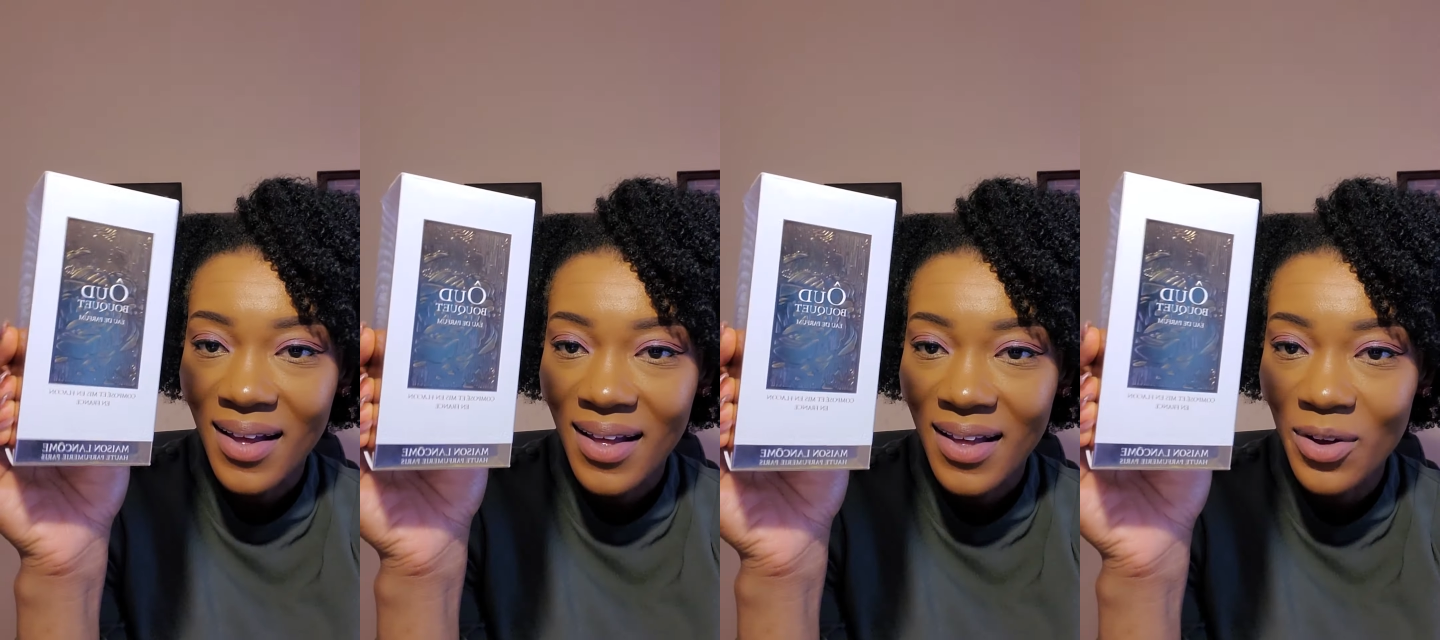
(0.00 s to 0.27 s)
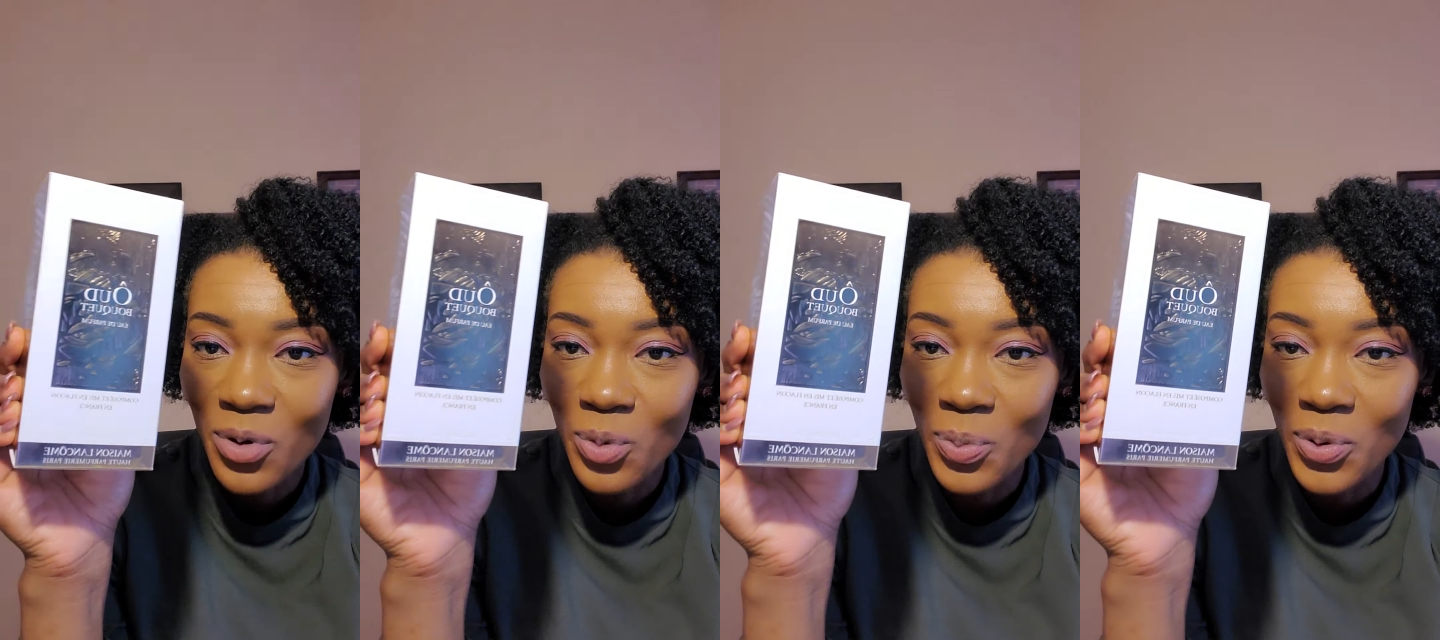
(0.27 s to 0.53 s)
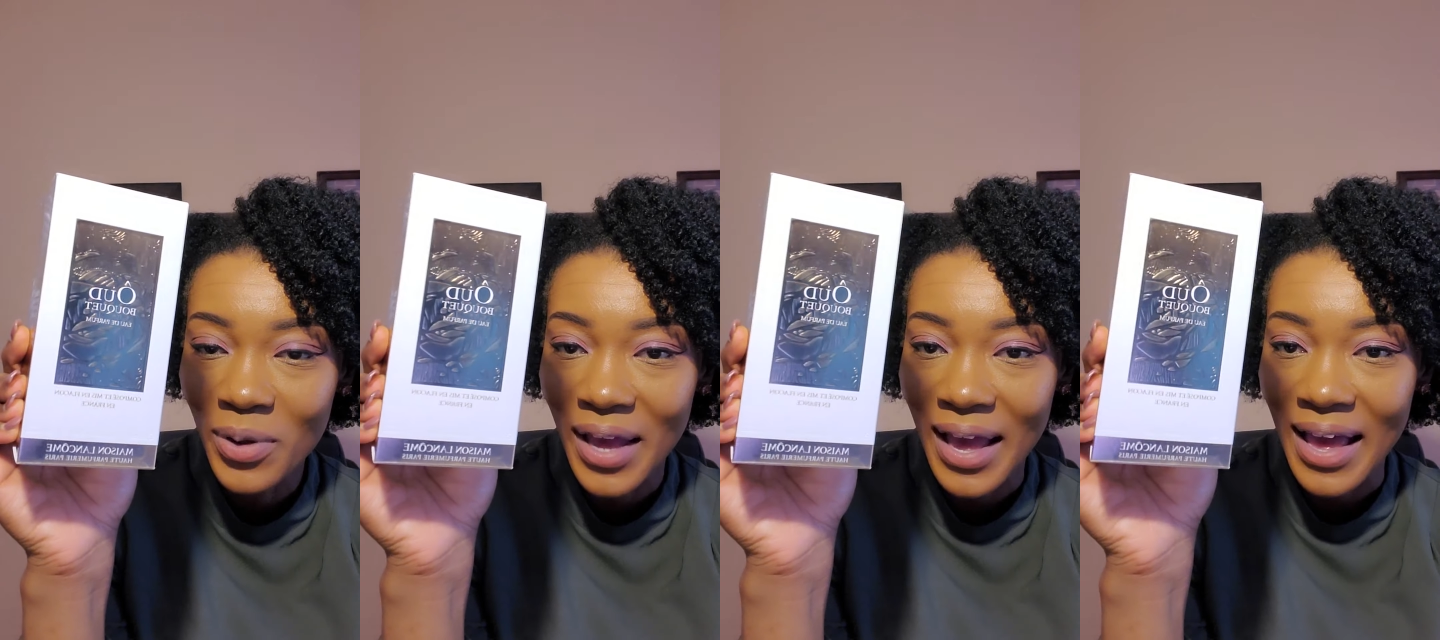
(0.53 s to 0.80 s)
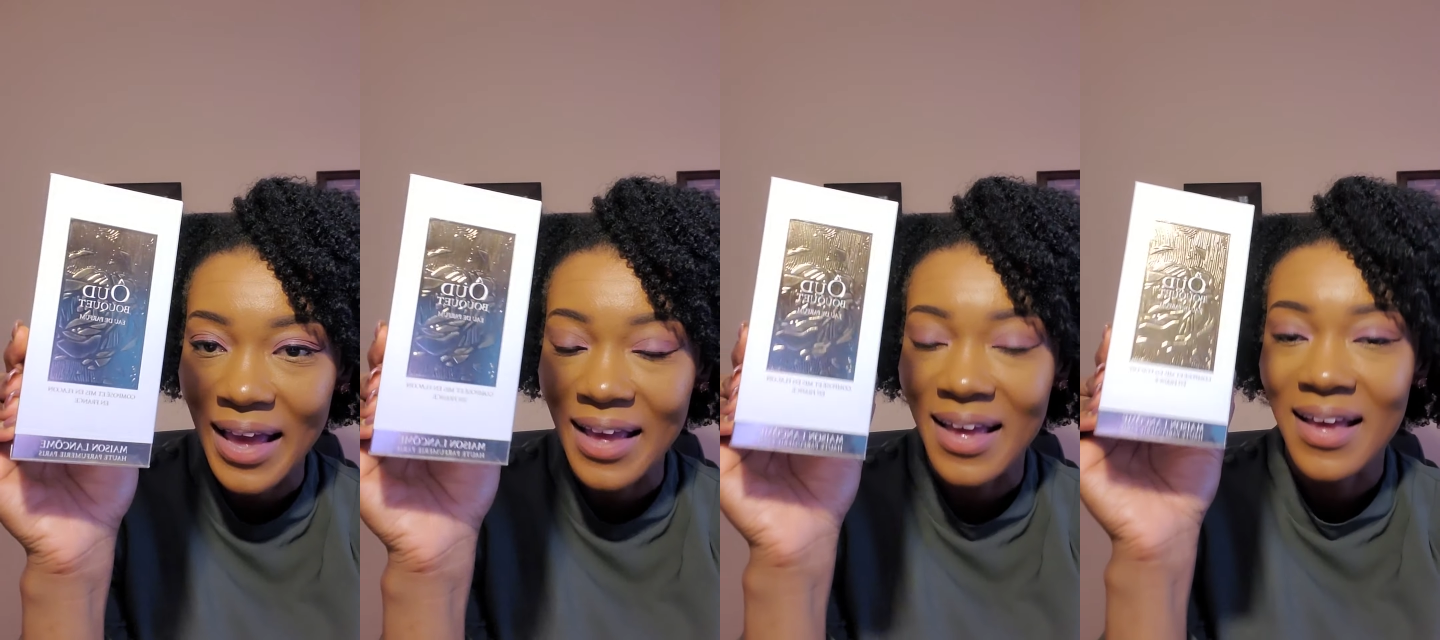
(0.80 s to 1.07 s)
Oud
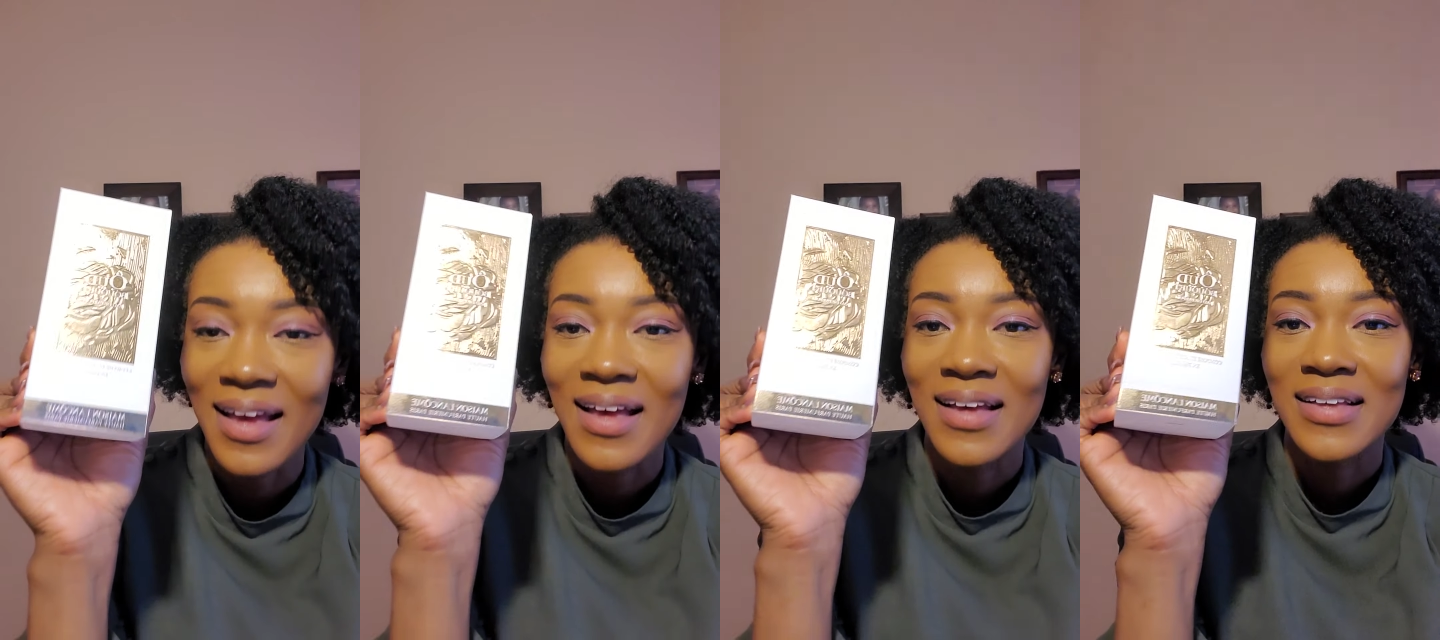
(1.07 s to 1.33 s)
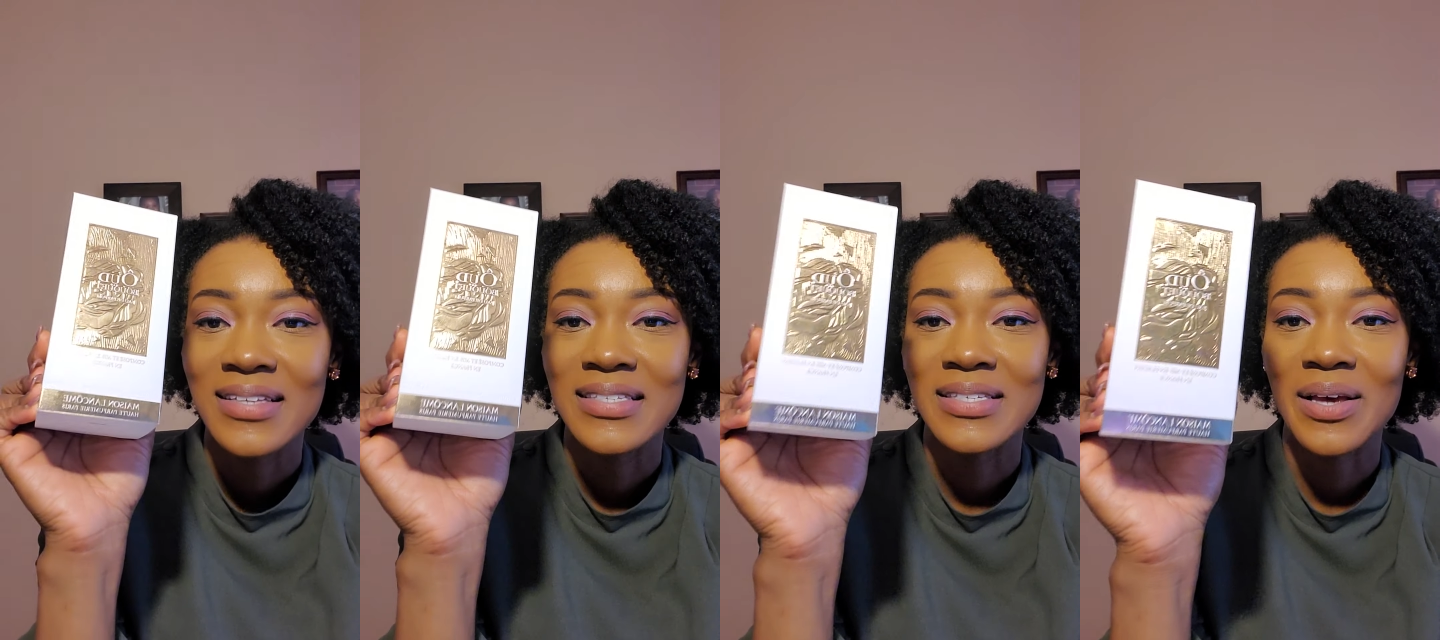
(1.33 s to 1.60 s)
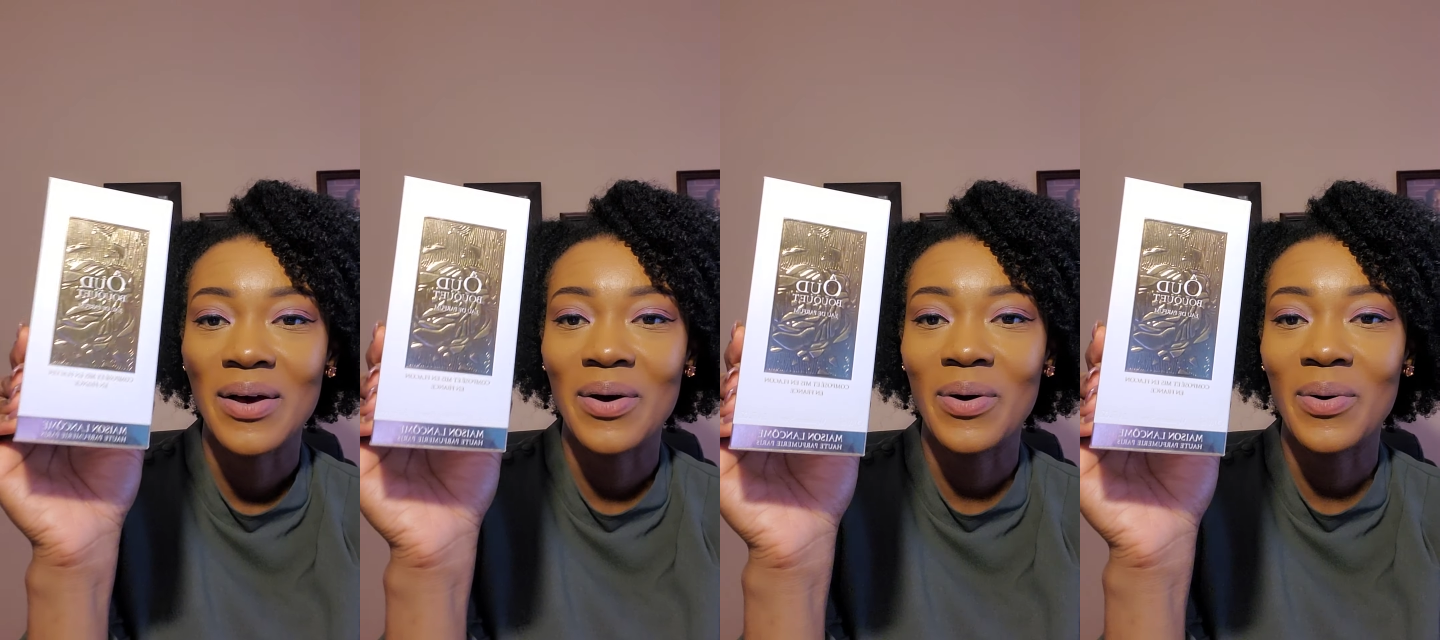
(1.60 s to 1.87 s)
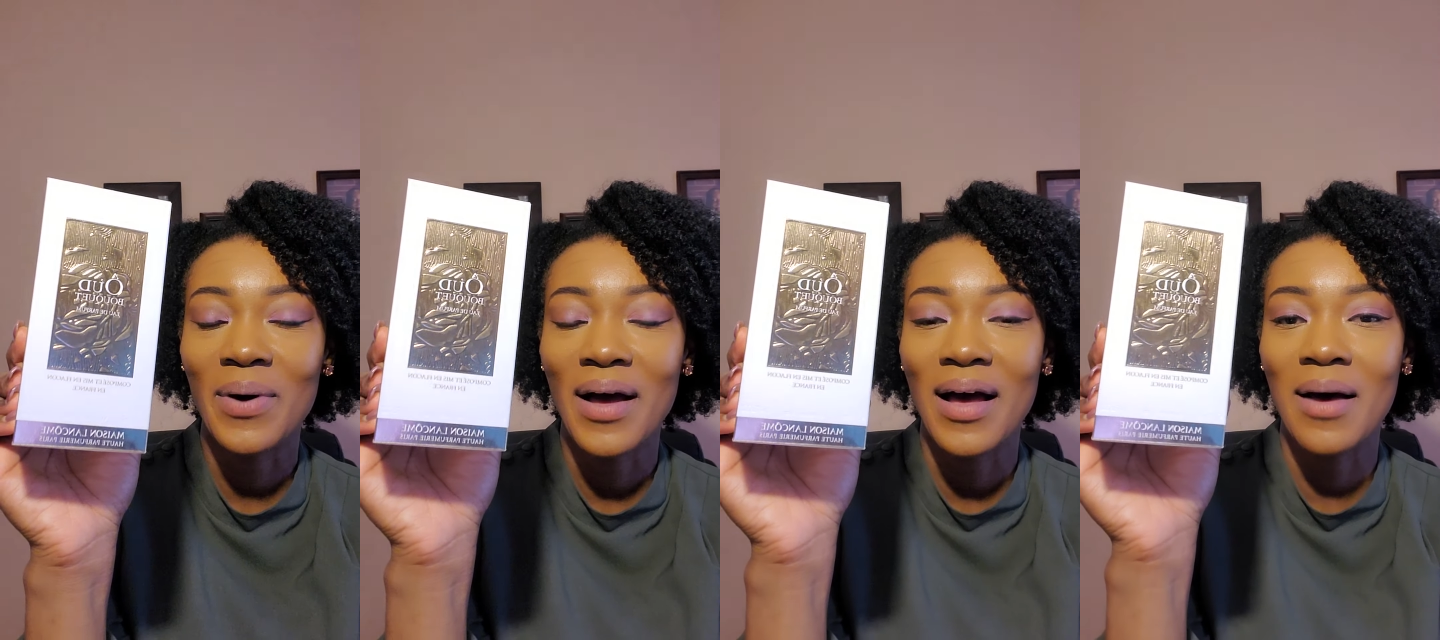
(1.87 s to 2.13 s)
Bouquet.
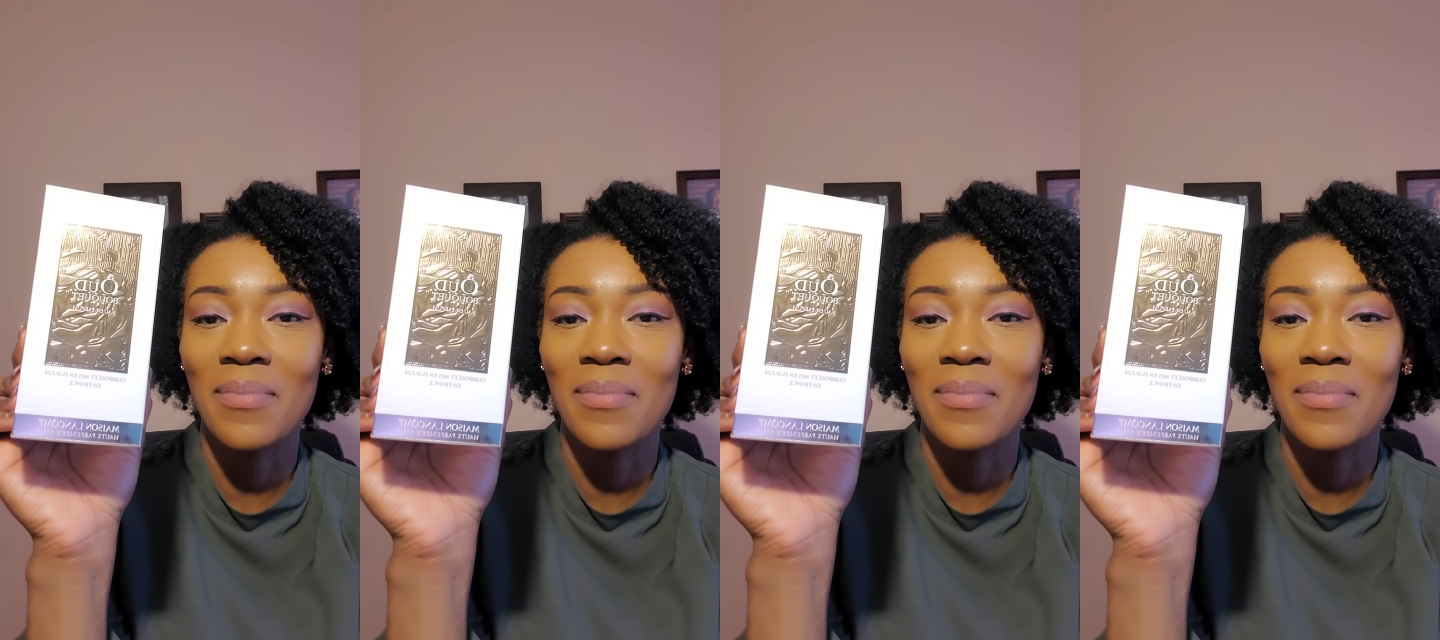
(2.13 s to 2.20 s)
So